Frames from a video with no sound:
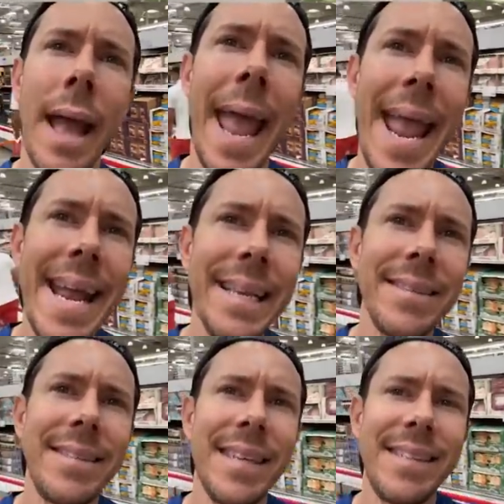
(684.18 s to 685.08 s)

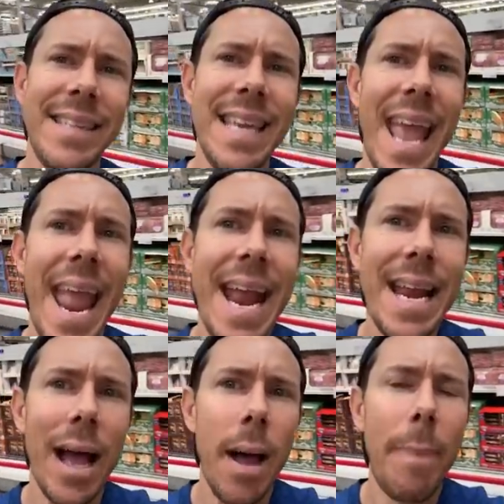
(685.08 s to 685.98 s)
8.68
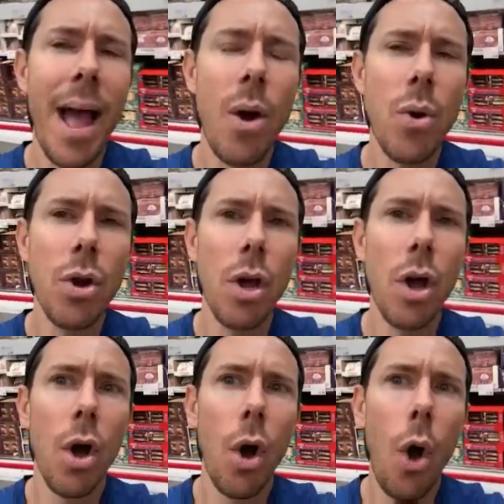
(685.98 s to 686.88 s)
a pound?
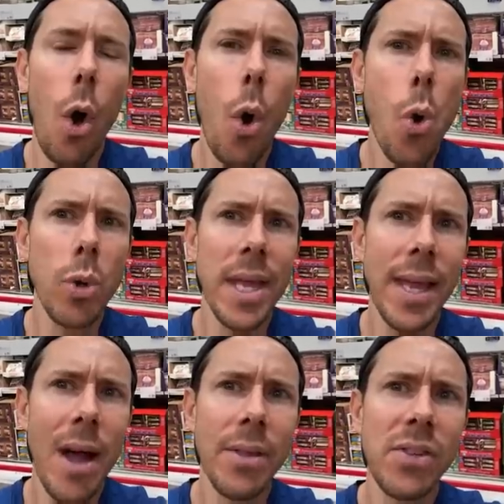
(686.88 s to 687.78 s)
Holy
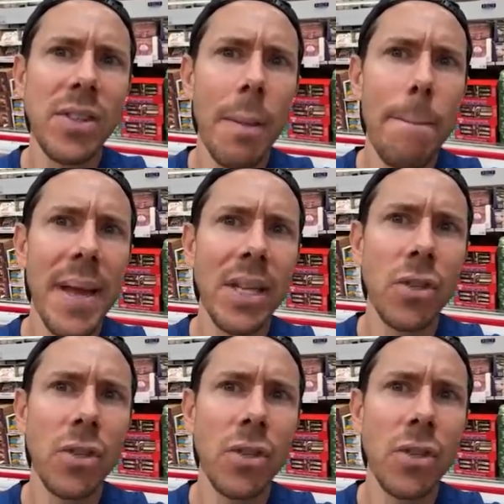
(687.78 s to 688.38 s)
cow, this is the biggest